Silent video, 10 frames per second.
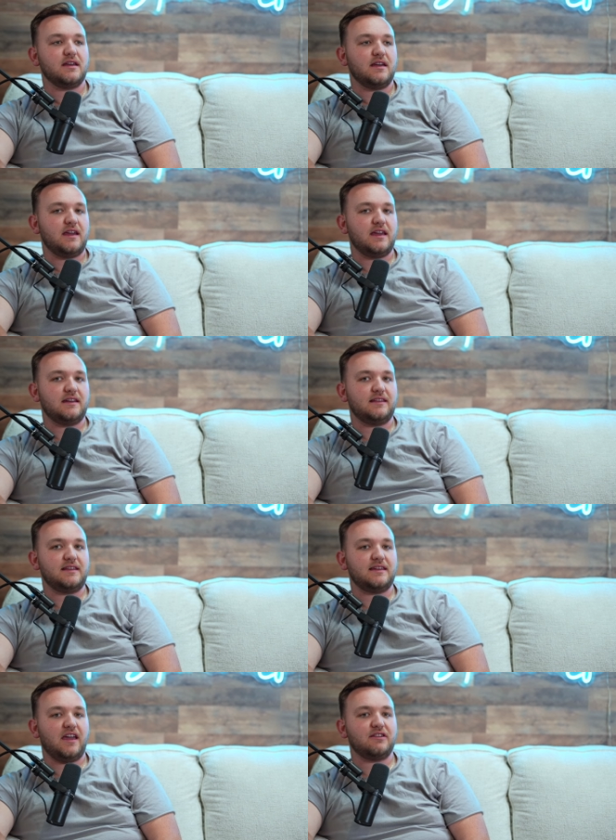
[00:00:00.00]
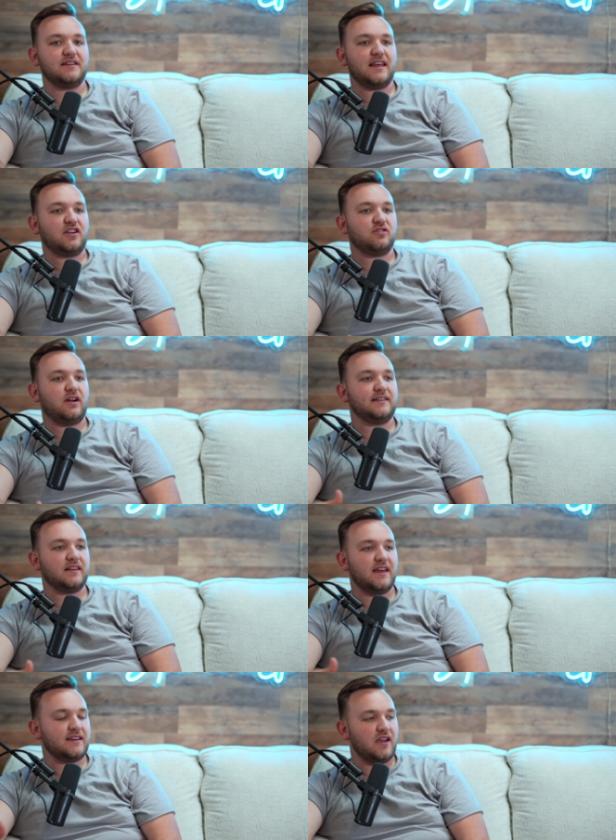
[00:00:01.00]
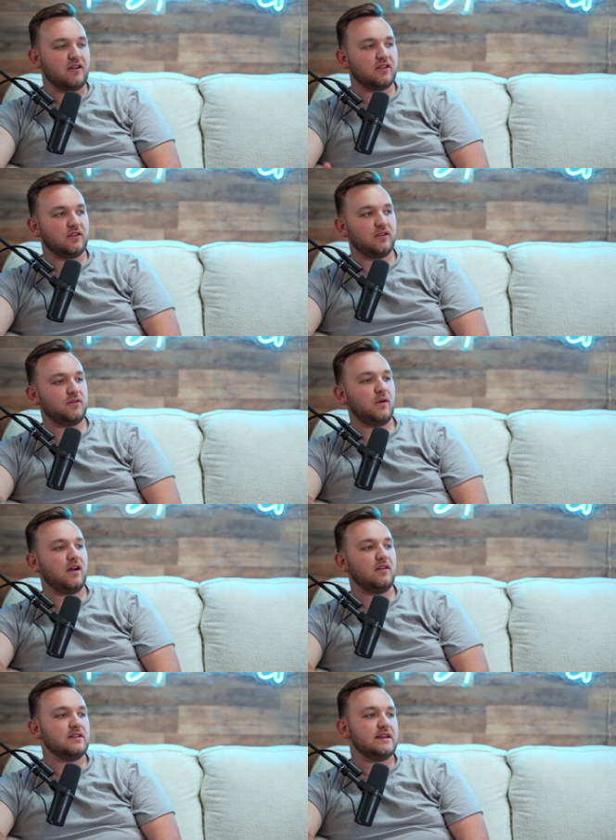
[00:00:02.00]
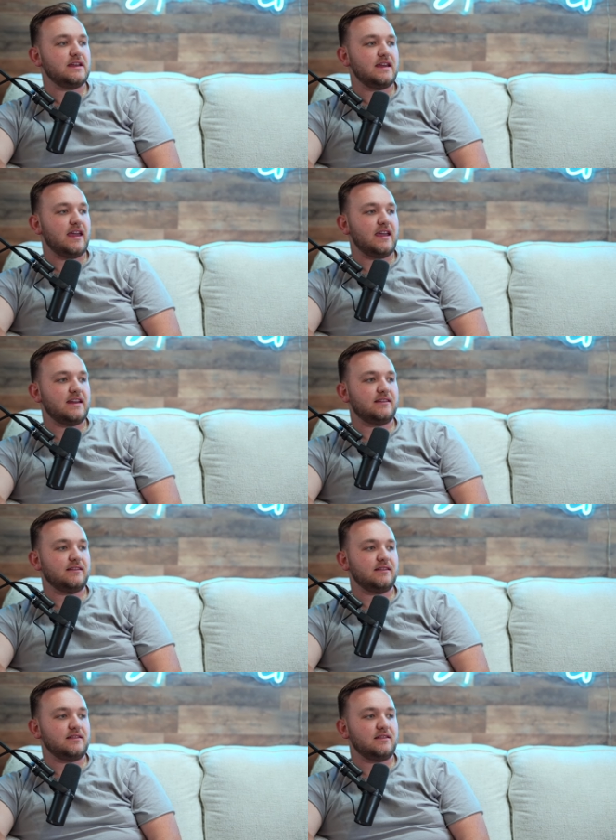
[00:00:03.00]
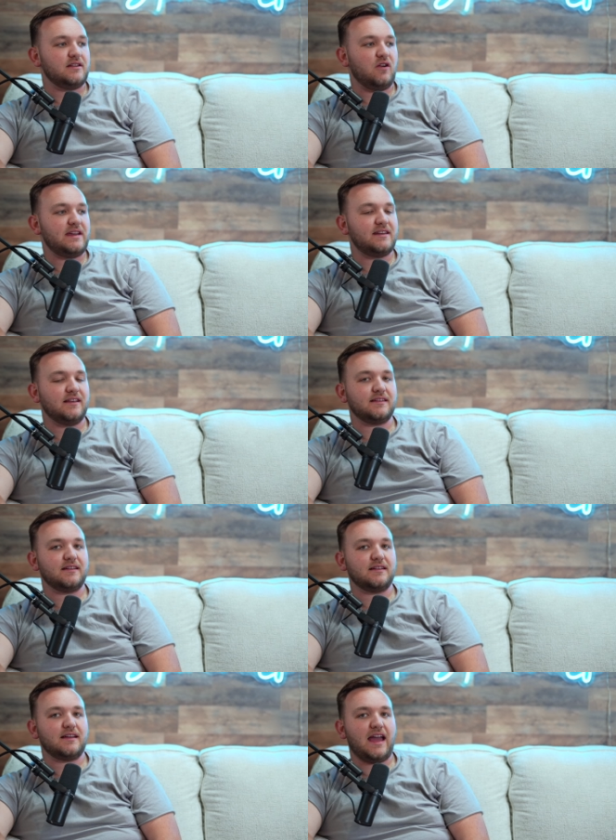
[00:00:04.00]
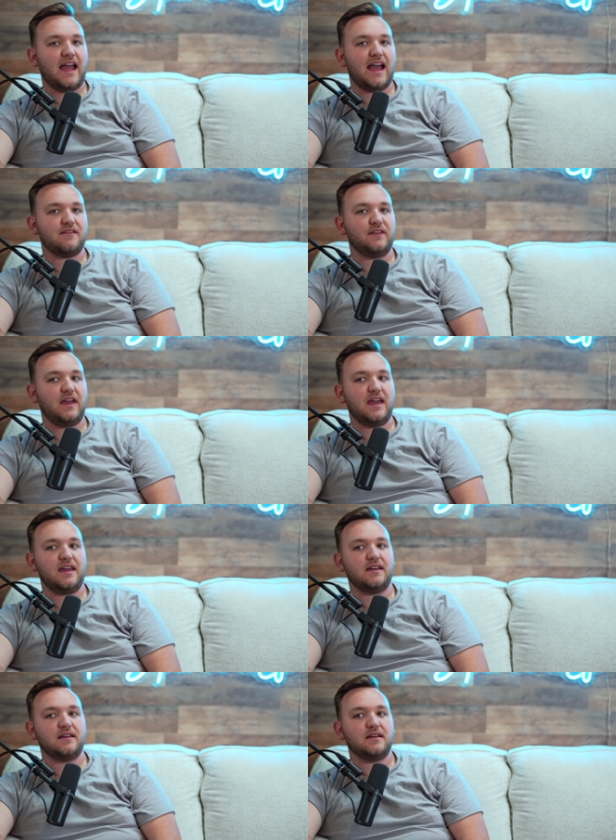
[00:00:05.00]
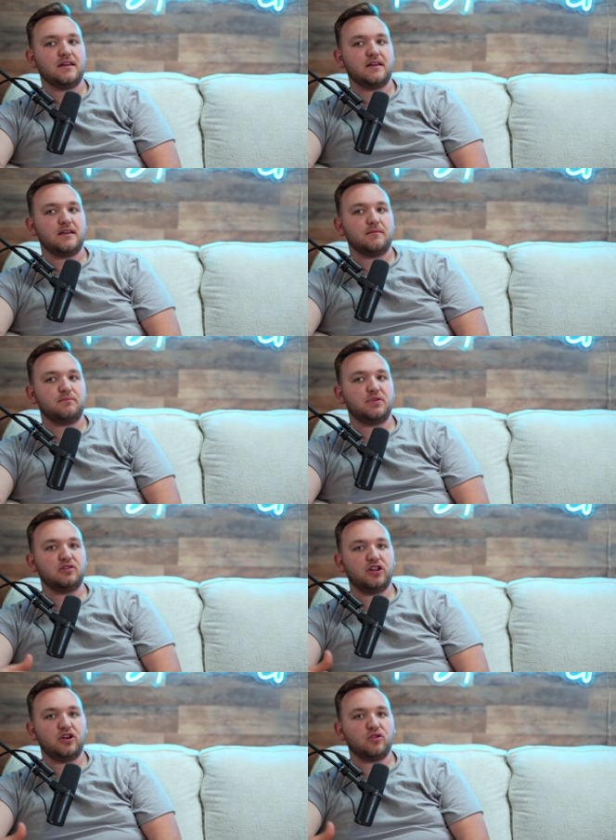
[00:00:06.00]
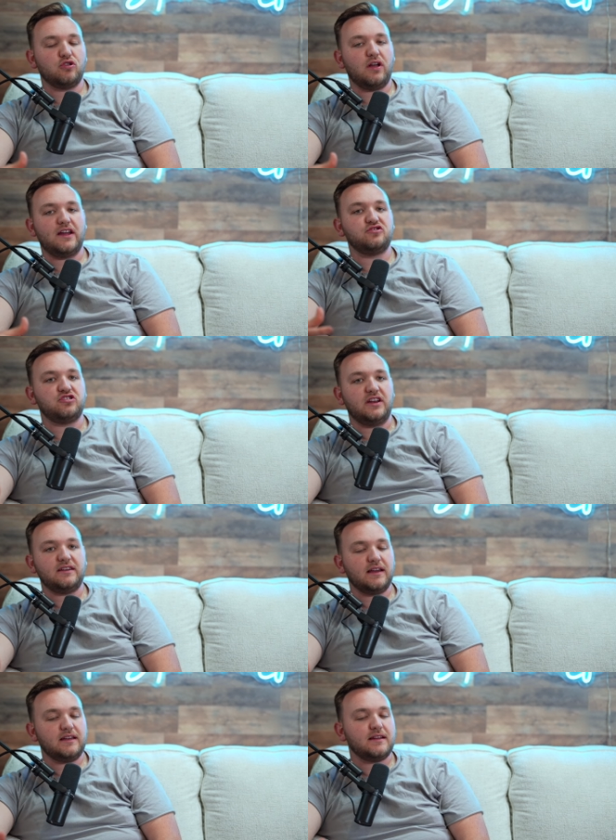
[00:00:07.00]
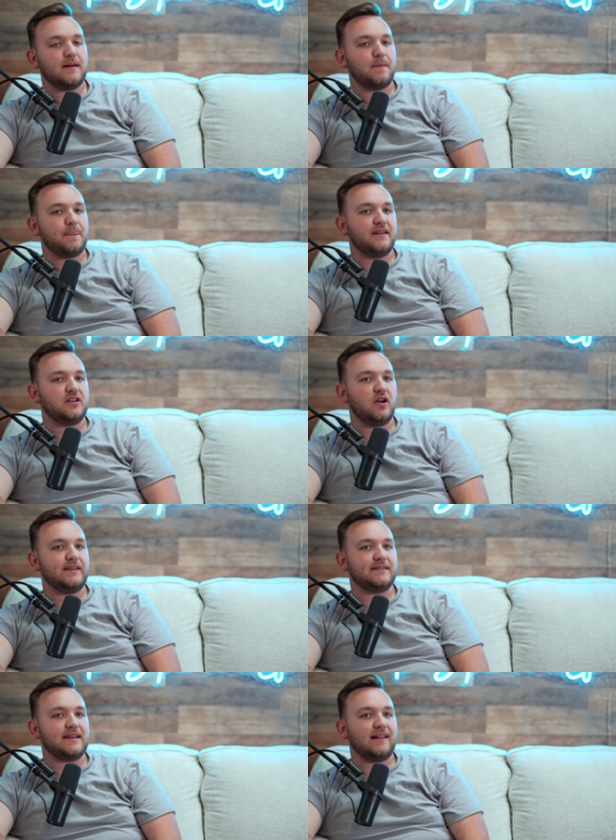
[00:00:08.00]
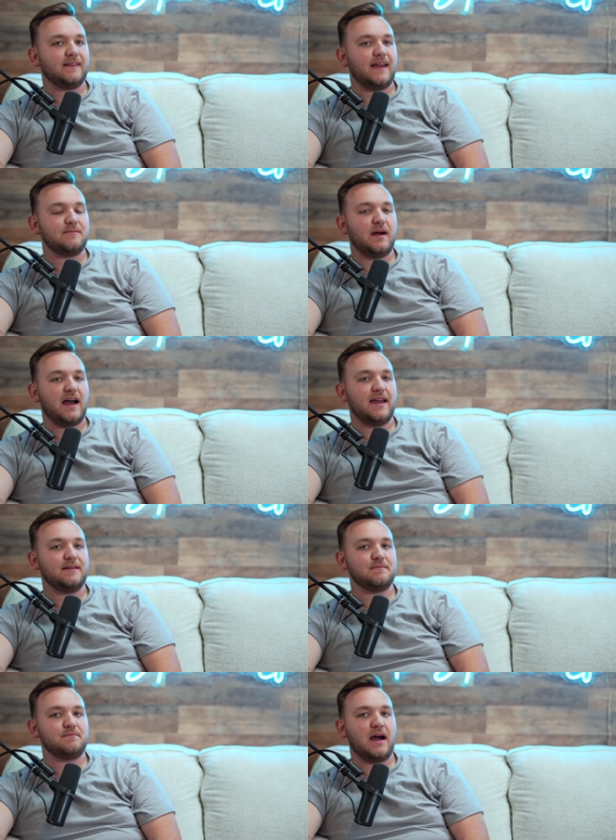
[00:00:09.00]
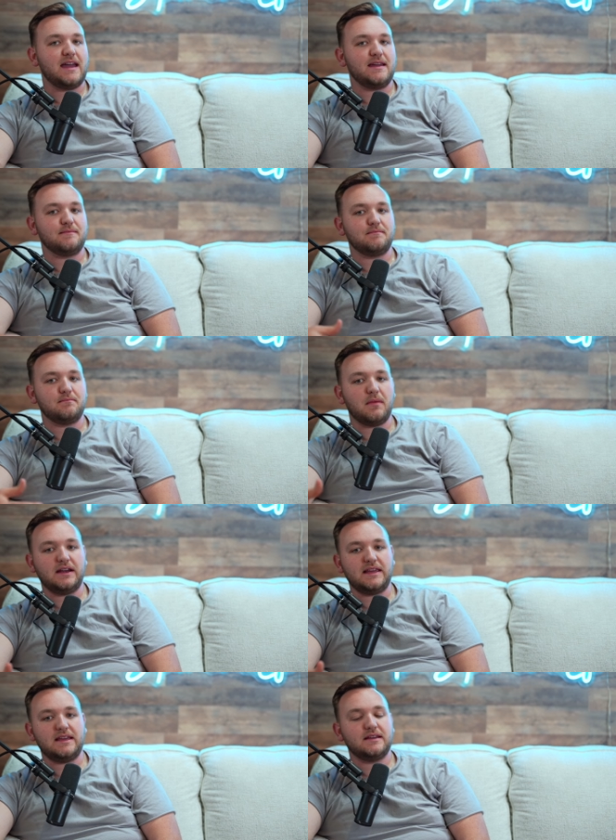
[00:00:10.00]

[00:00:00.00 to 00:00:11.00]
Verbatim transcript: and he carries that Christ-like character as well. And you know, he doesn't have a political agenda you know, he's not led by by money,